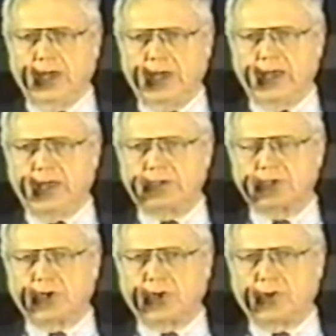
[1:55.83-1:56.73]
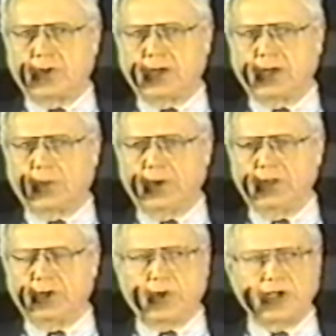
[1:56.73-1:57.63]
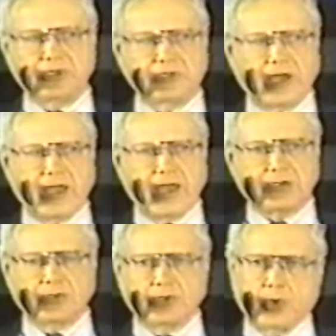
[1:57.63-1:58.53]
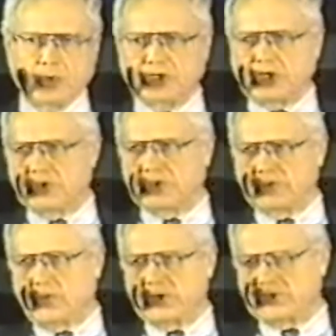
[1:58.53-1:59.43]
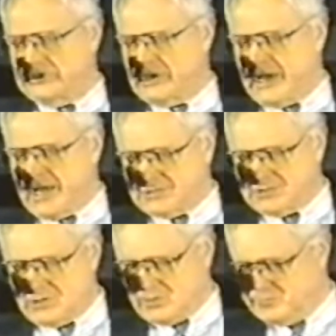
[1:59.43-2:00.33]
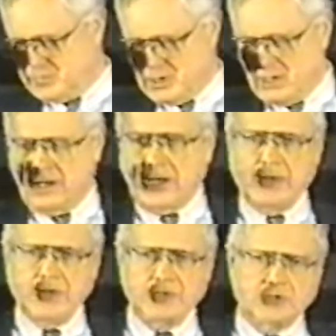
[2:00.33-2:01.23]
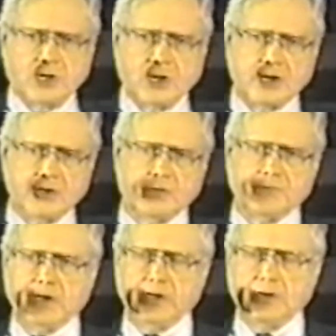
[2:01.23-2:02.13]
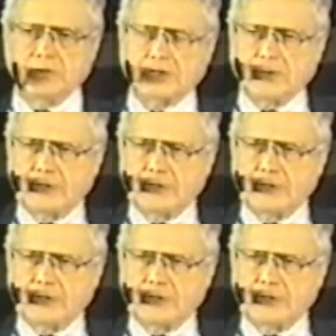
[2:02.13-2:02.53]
And so one of the questions I asked her, the whole series of questions I asked her, and this is on audio video in some